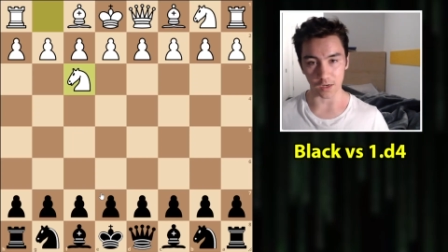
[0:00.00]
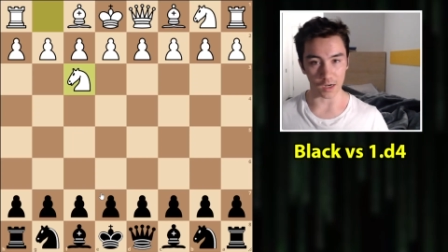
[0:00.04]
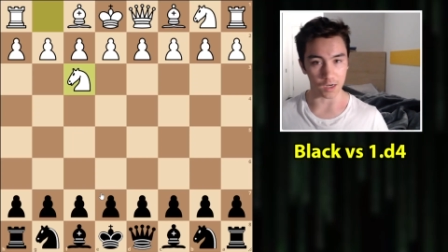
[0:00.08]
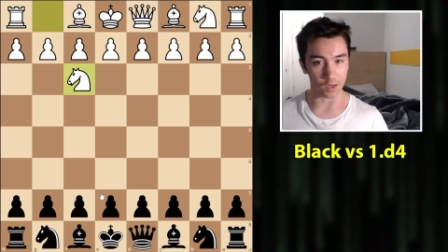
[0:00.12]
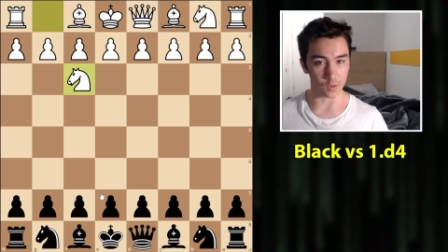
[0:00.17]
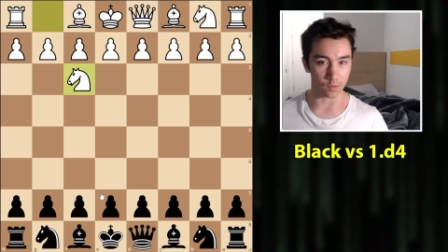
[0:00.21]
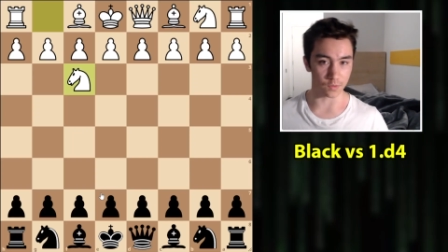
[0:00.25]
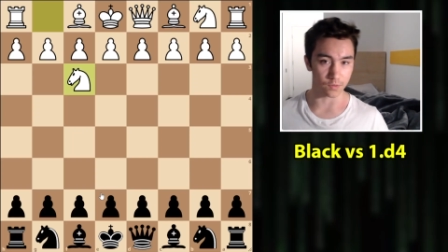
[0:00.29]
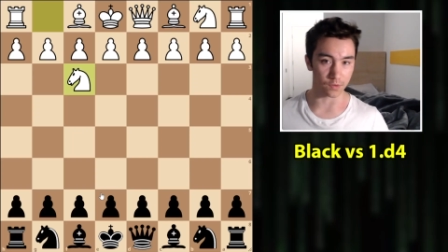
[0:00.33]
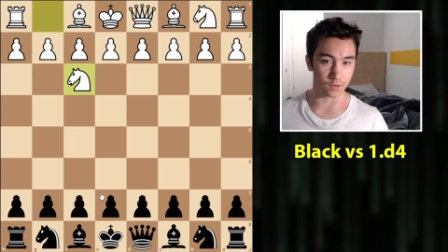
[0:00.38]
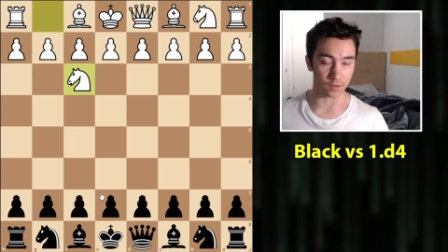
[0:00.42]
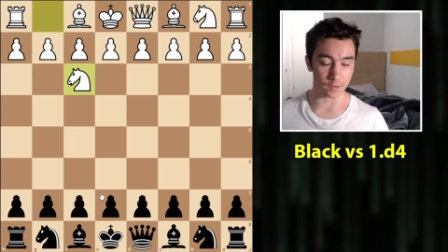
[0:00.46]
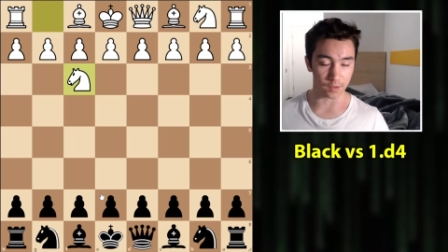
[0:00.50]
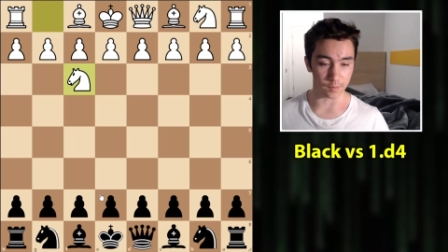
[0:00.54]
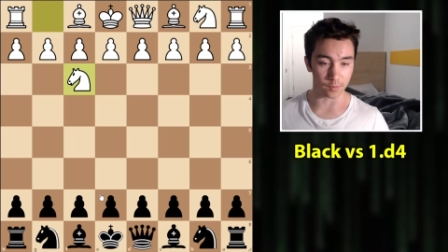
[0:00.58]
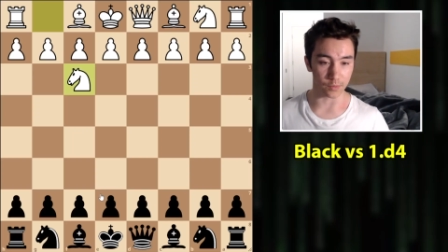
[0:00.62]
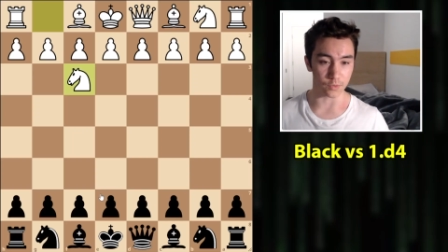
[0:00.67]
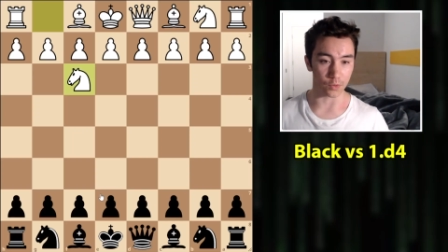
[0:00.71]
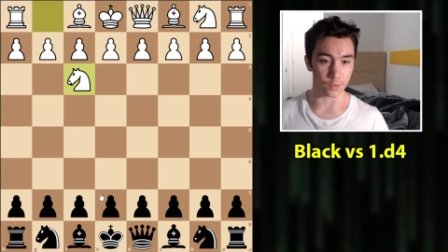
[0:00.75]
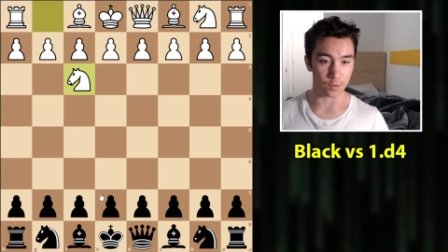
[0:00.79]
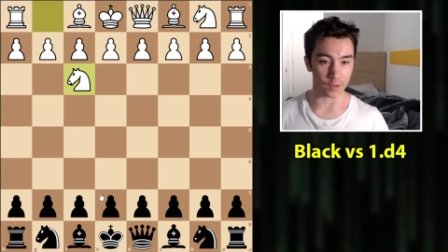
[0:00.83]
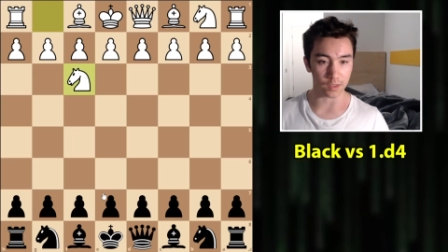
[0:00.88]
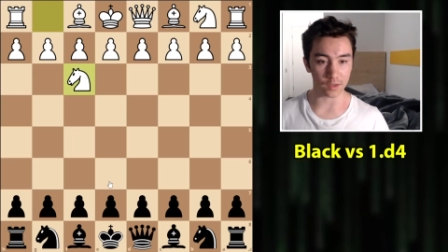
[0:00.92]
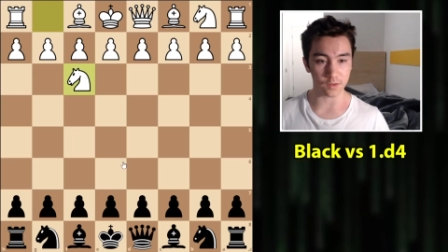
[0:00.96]
I was a
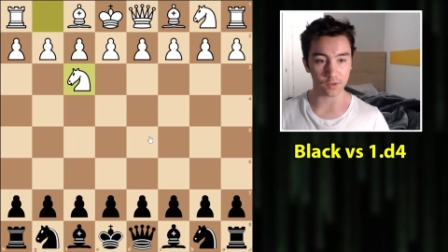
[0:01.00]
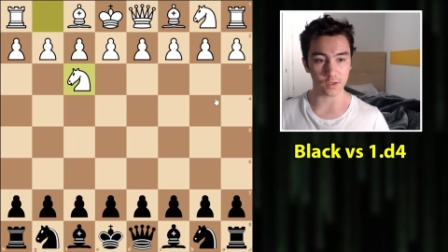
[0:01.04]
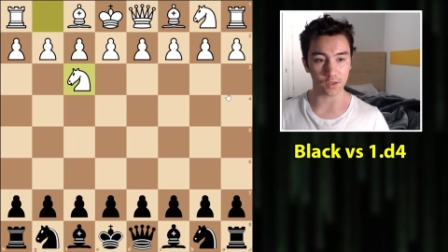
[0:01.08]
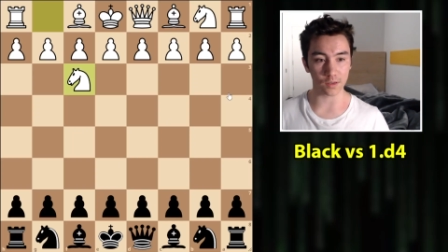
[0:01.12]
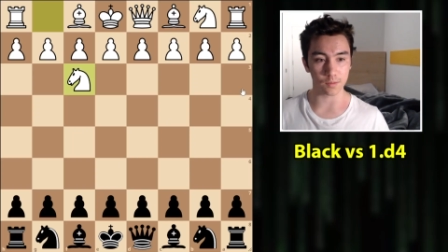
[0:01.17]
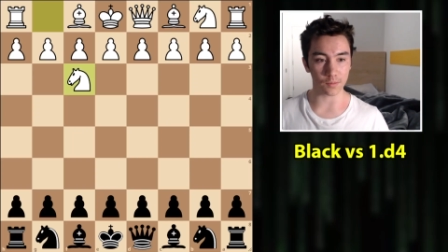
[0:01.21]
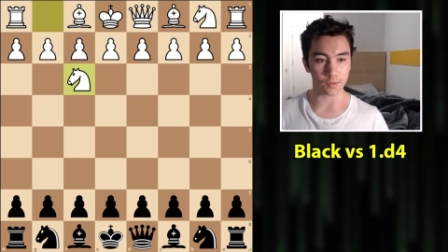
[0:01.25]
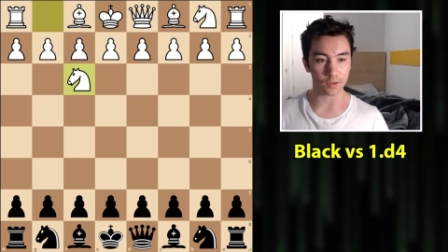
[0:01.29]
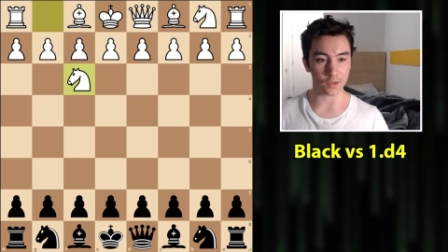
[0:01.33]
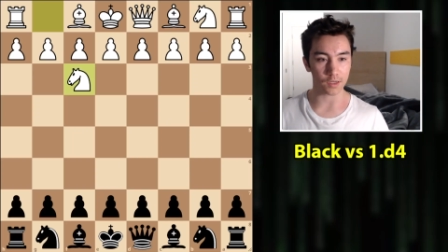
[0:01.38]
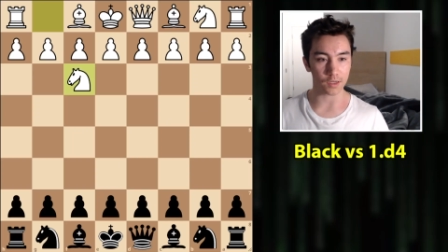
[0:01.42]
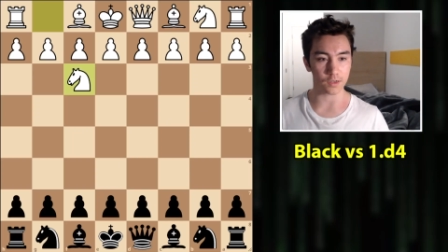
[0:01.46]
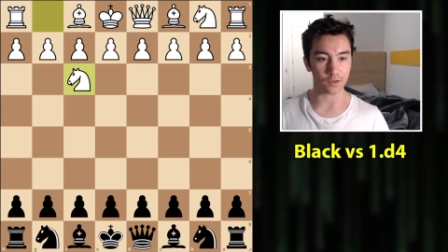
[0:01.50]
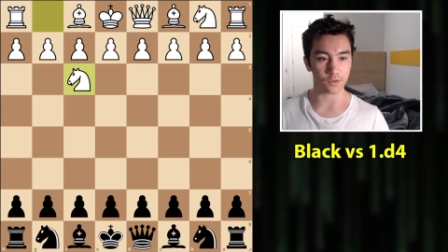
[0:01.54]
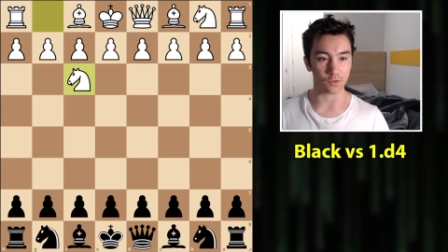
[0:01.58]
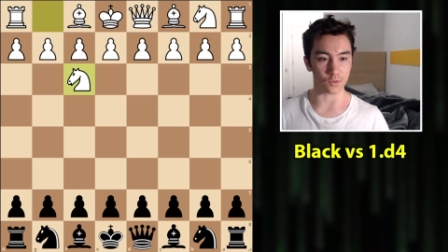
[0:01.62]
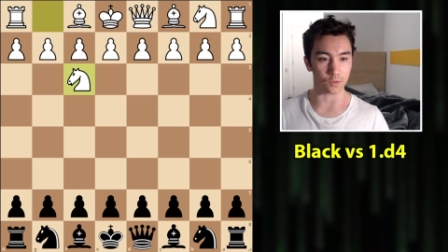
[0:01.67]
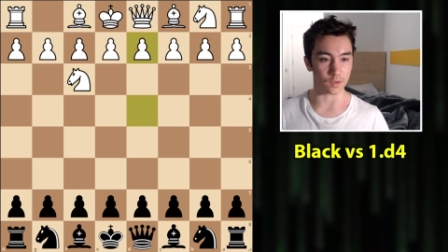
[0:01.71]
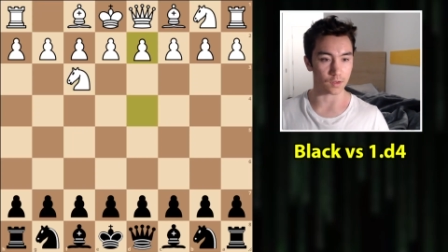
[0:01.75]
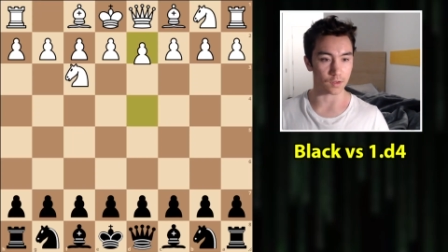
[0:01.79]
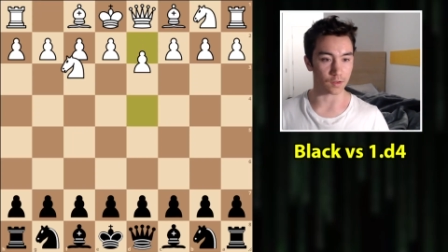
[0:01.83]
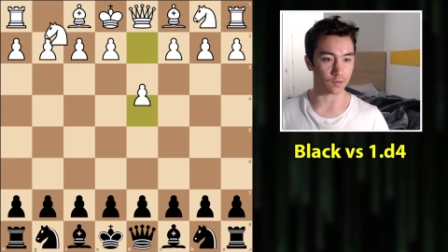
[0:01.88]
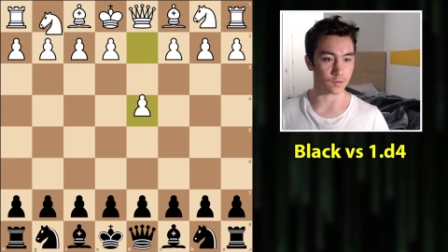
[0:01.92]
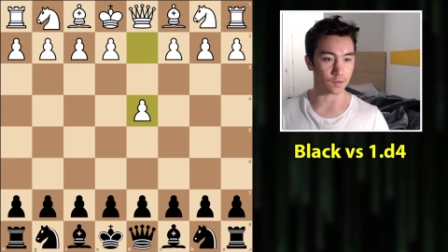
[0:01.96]
Nimzo Indian player,
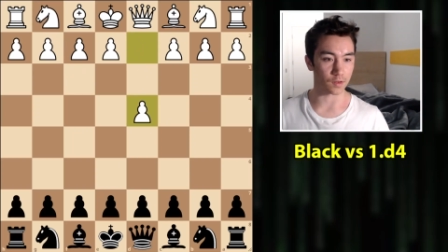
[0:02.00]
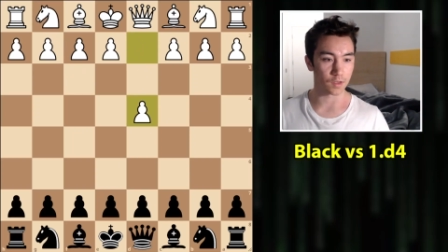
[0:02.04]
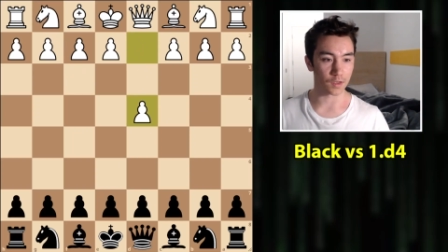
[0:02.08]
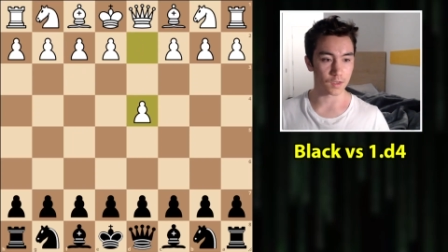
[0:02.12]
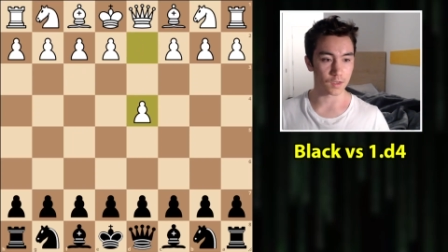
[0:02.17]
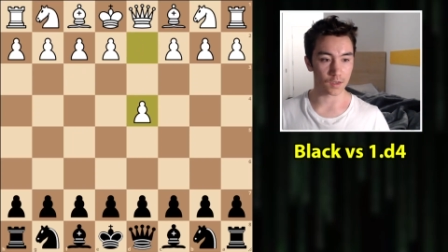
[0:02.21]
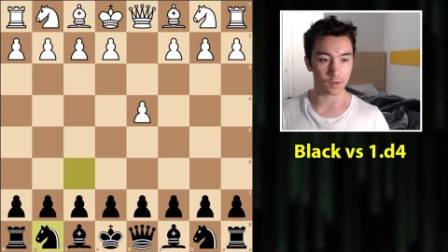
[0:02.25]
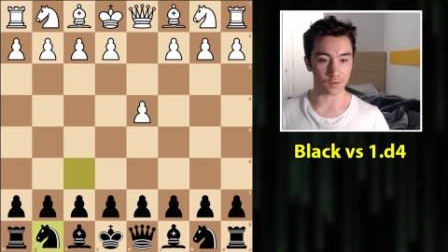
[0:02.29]
so against